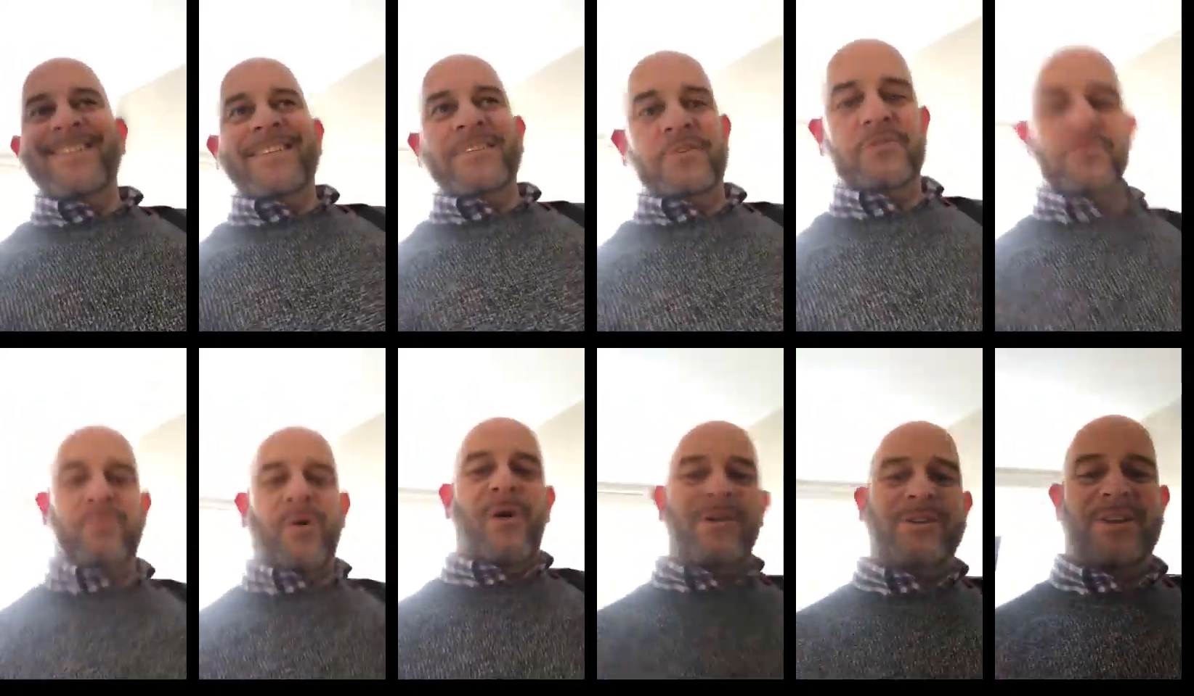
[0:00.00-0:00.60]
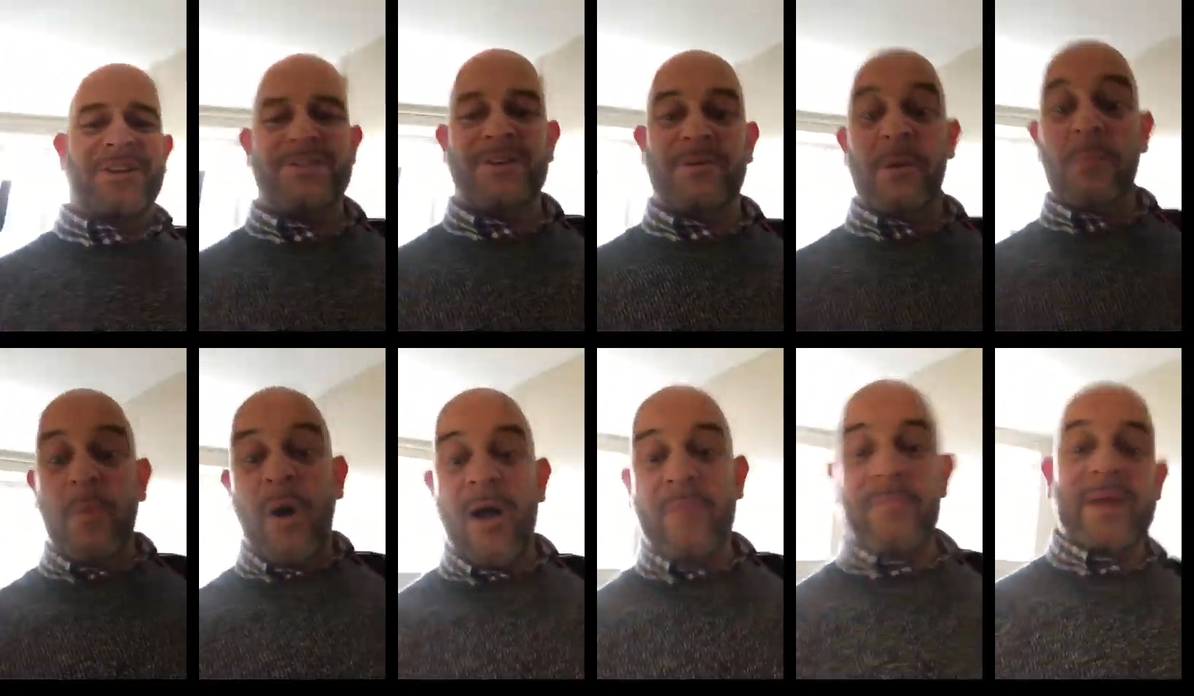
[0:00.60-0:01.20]
Just worried that
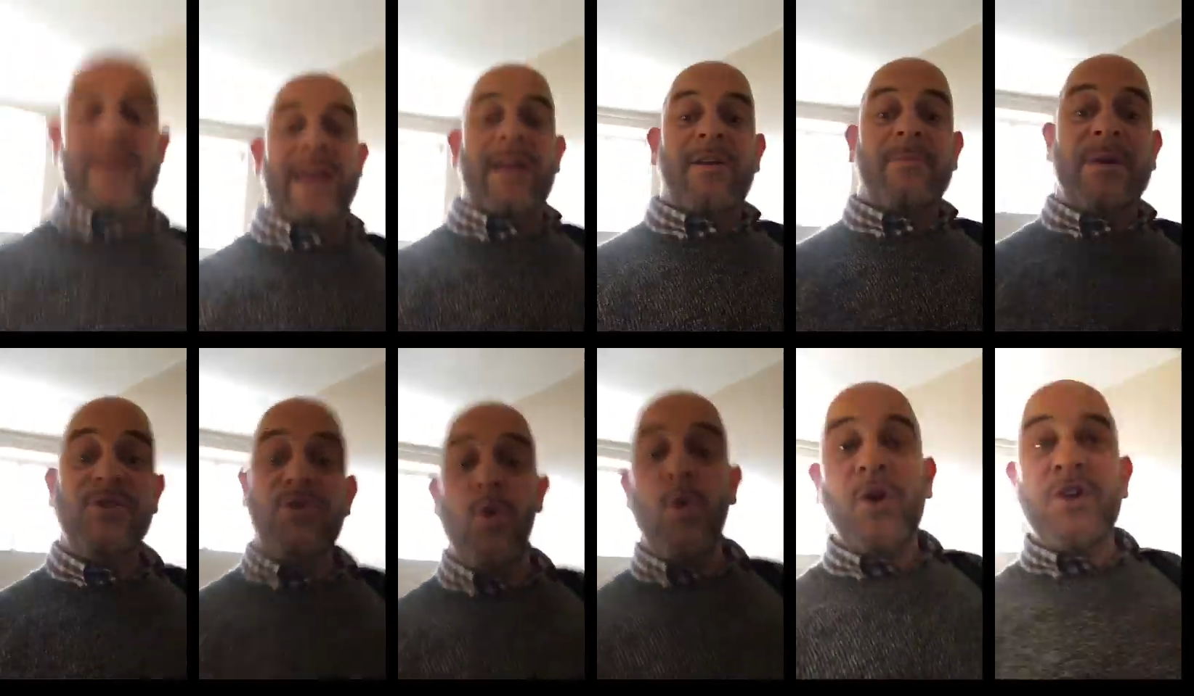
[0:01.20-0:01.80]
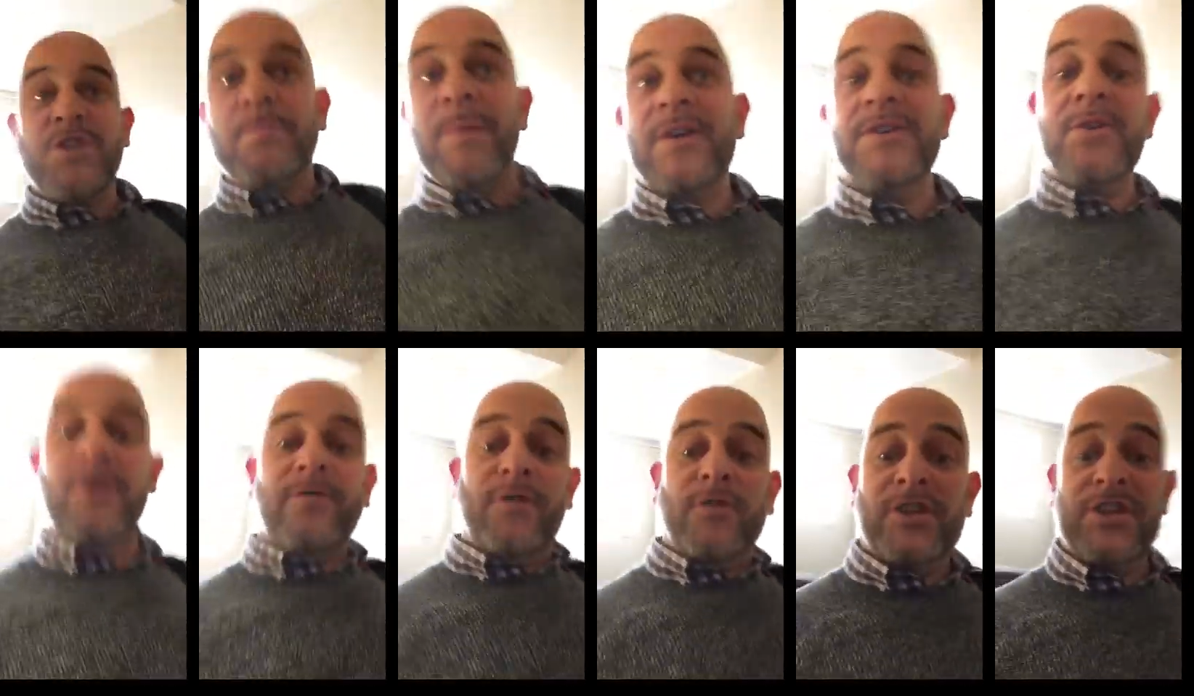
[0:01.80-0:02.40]
someone might be hearing me talking to
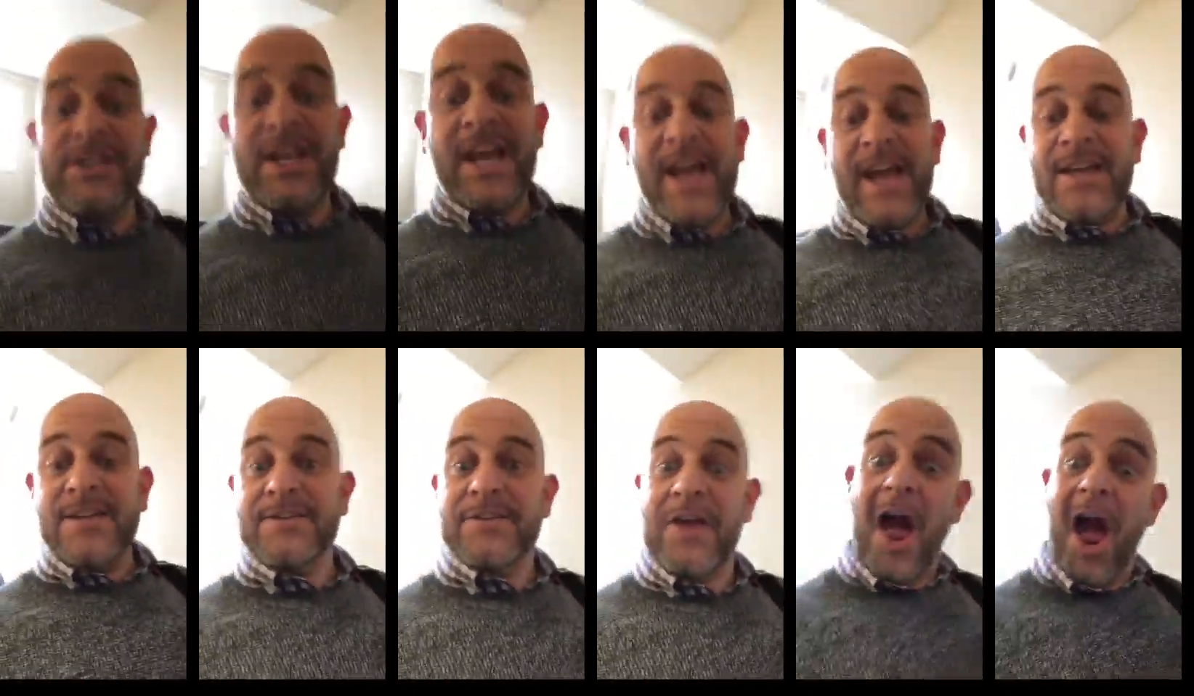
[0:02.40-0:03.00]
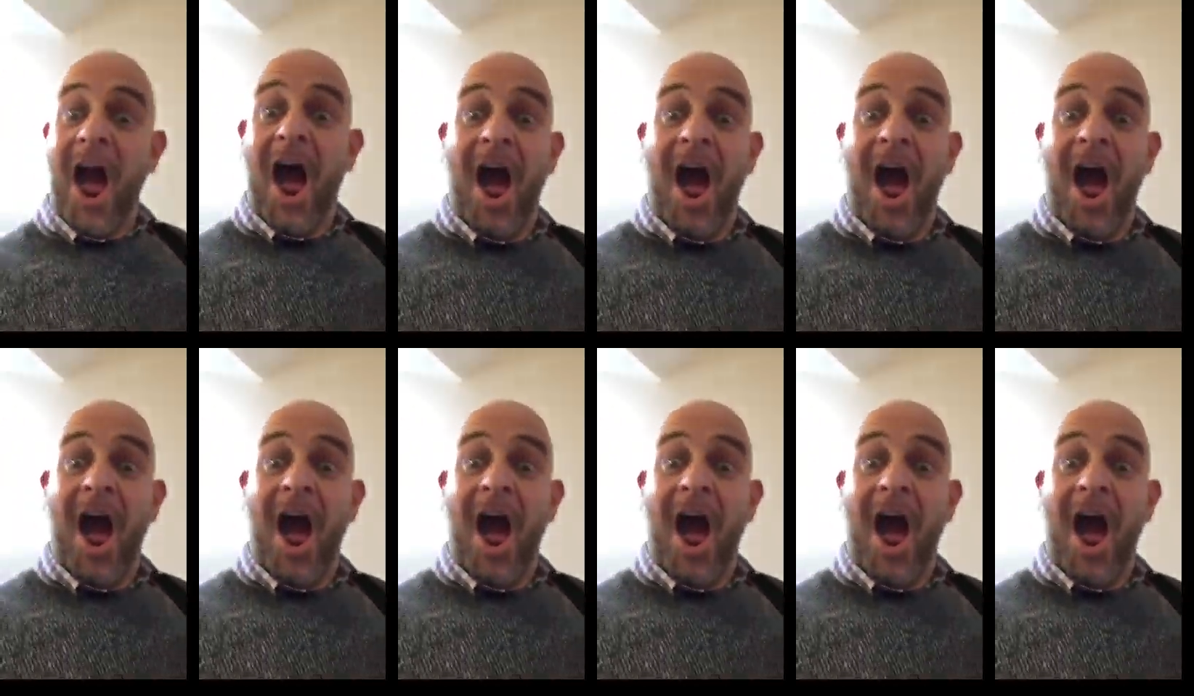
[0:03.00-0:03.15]
myself on the stairs.